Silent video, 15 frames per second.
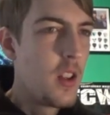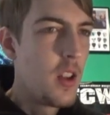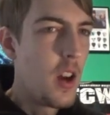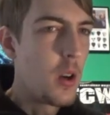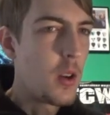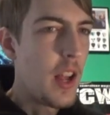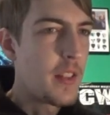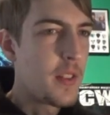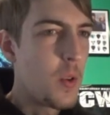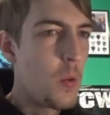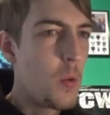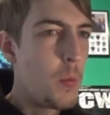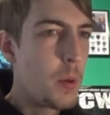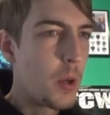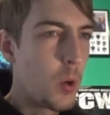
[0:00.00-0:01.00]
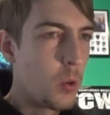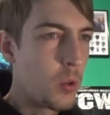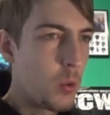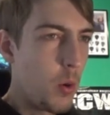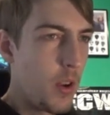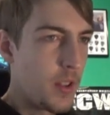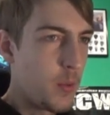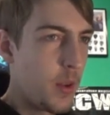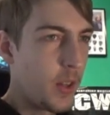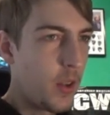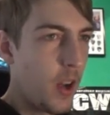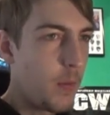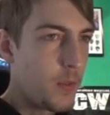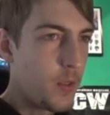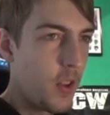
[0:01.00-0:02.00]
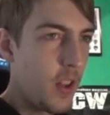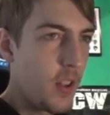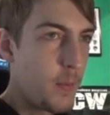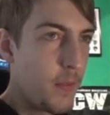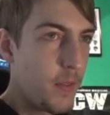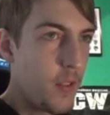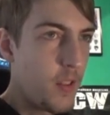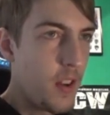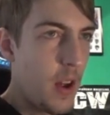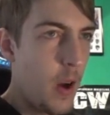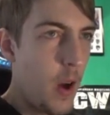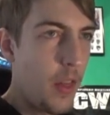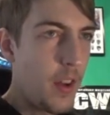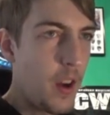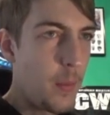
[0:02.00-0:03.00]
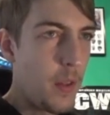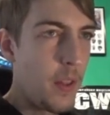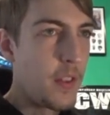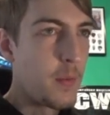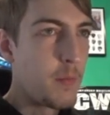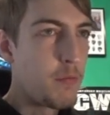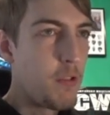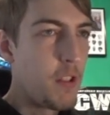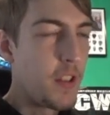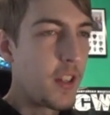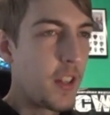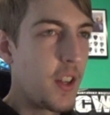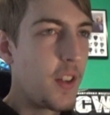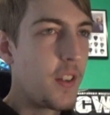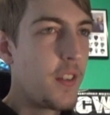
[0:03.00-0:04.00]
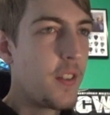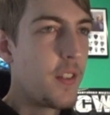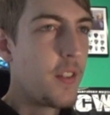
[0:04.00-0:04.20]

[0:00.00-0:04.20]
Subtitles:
I'll get to Bejeweled Twist when it comes to it, so now I think I'll put this in pretty good.